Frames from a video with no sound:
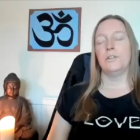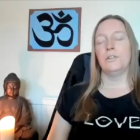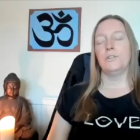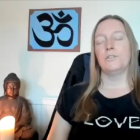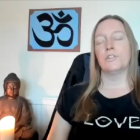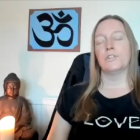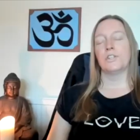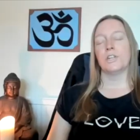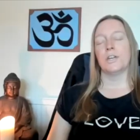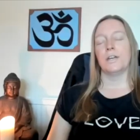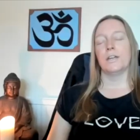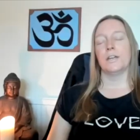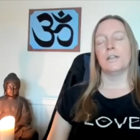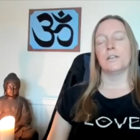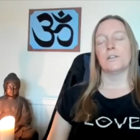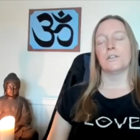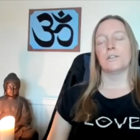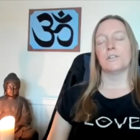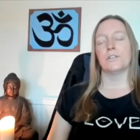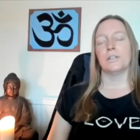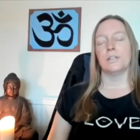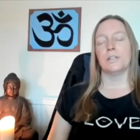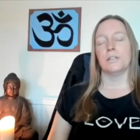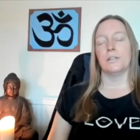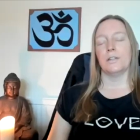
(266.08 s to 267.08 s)
you
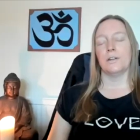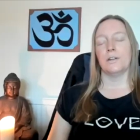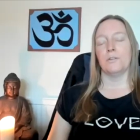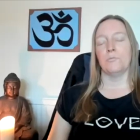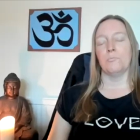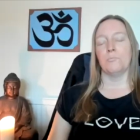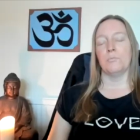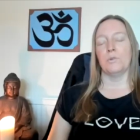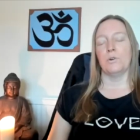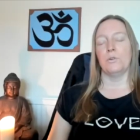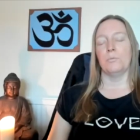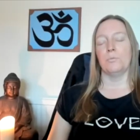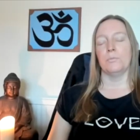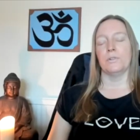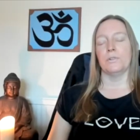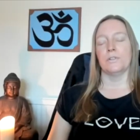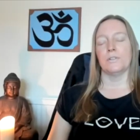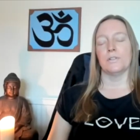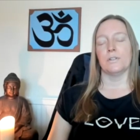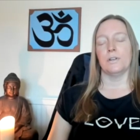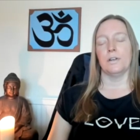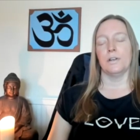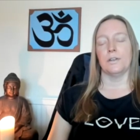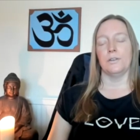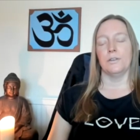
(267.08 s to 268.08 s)
changed uh, in that
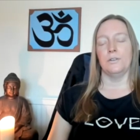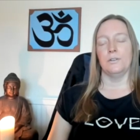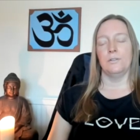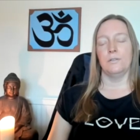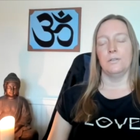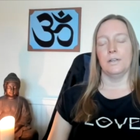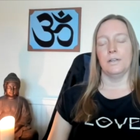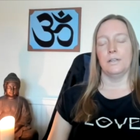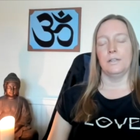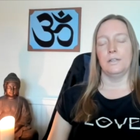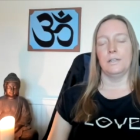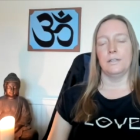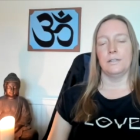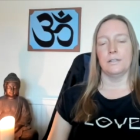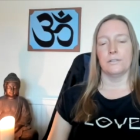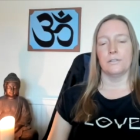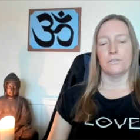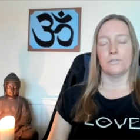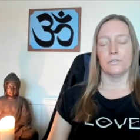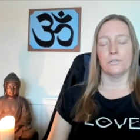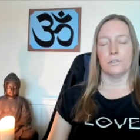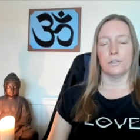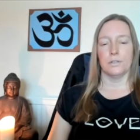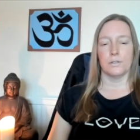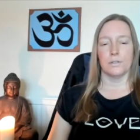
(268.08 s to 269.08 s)
moment? Are you any
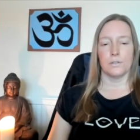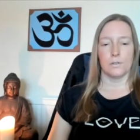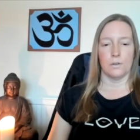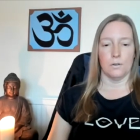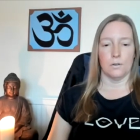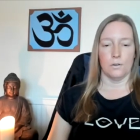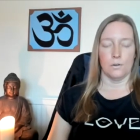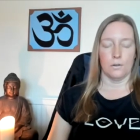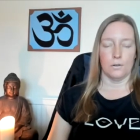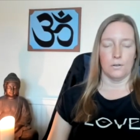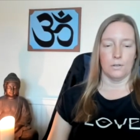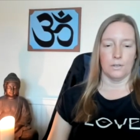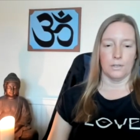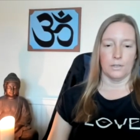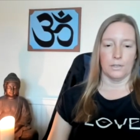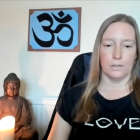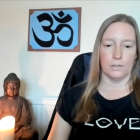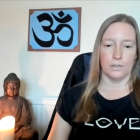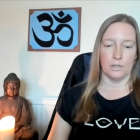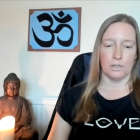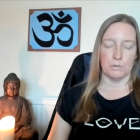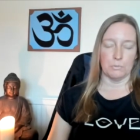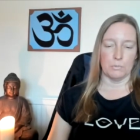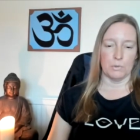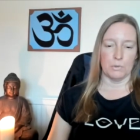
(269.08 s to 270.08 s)
different at all
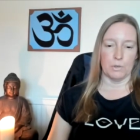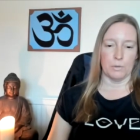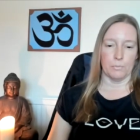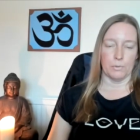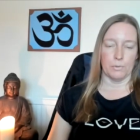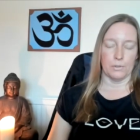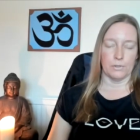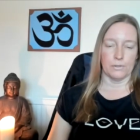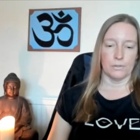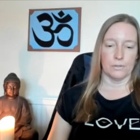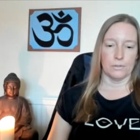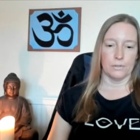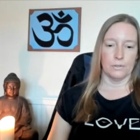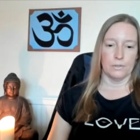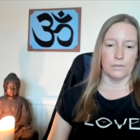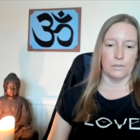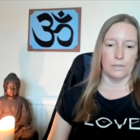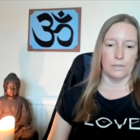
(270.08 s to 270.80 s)
in that moment?